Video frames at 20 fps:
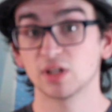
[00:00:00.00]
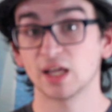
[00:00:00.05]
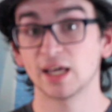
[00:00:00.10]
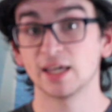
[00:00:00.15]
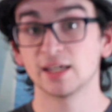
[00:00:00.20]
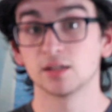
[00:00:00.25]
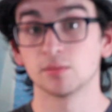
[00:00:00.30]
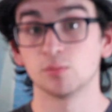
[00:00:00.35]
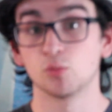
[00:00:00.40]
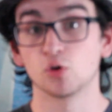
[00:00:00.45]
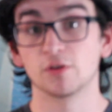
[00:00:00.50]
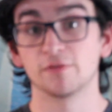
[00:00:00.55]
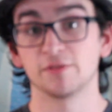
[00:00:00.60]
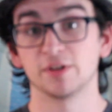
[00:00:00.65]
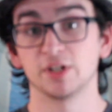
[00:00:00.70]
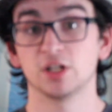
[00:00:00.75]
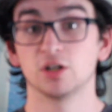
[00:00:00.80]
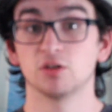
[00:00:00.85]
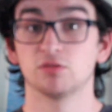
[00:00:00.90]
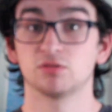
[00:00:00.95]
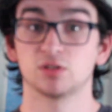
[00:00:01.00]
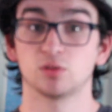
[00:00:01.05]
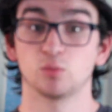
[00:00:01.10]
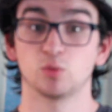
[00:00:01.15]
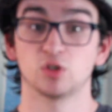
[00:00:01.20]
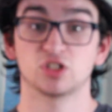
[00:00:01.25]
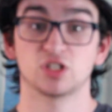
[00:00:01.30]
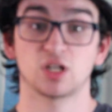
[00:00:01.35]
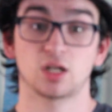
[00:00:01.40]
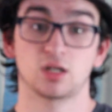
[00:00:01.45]
like more videos in
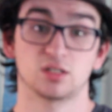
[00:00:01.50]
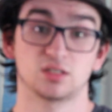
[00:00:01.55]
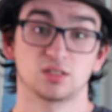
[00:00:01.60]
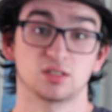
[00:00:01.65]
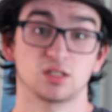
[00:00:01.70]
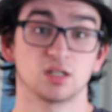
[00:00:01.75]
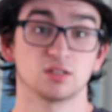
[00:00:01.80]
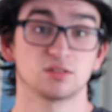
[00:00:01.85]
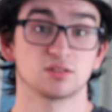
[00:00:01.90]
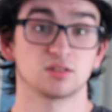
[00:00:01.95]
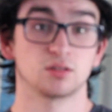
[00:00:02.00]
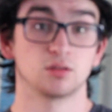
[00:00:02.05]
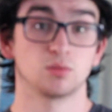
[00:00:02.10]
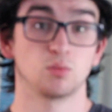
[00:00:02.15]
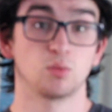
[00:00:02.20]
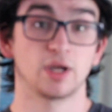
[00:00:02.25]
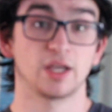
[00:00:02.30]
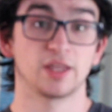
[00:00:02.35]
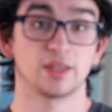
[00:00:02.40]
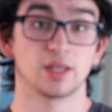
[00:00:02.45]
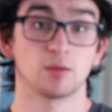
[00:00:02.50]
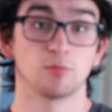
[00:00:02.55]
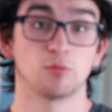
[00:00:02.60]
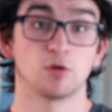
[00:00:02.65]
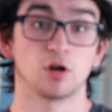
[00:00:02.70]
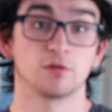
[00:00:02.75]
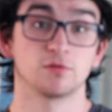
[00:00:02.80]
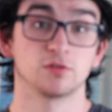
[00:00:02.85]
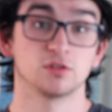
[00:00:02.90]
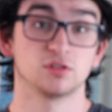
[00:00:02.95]
which I discuss the way that
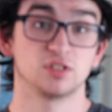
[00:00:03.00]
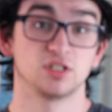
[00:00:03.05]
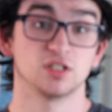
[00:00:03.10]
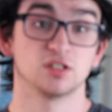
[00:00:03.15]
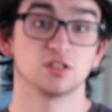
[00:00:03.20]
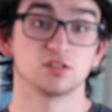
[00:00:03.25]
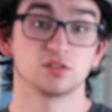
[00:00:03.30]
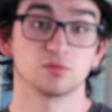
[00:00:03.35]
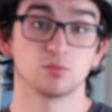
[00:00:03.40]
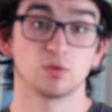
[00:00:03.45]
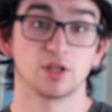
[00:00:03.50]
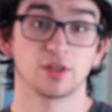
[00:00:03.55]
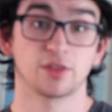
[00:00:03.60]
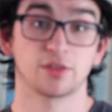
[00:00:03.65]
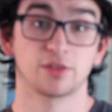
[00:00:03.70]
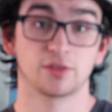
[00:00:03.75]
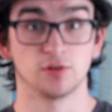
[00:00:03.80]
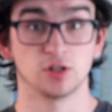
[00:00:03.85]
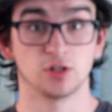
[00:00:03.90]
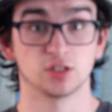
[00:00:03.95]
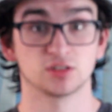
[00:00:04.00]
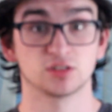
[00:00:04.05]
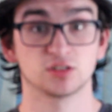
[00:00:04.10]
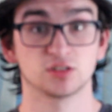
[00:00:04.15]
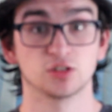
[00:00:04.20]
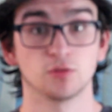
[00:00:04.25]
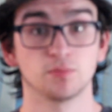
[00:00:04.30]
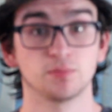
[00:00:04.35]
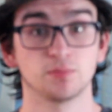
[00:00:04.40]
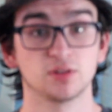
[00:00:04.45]
Marvel deals with
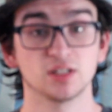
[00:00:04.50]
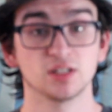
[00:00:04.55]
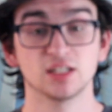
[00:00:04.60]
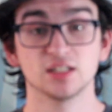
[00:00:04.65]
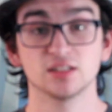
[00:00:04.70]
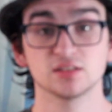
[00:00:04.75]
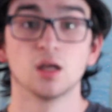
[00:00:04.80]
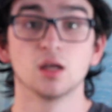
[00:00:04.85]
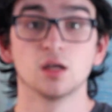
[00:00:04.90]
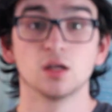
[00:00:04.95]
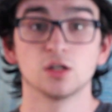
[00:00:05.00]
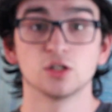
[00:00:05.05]
societal problems?